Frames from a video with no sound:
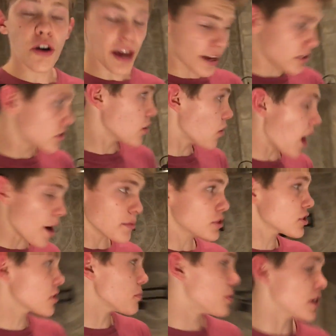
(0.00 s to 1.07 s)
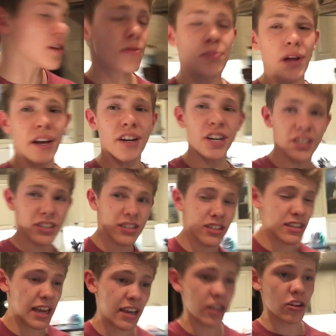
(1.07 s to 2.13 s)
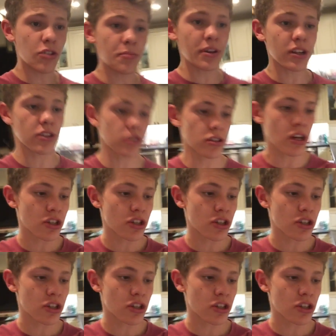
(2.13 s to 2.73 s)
Okay, so I'm just gonna put in the blender because this is taking a little bit.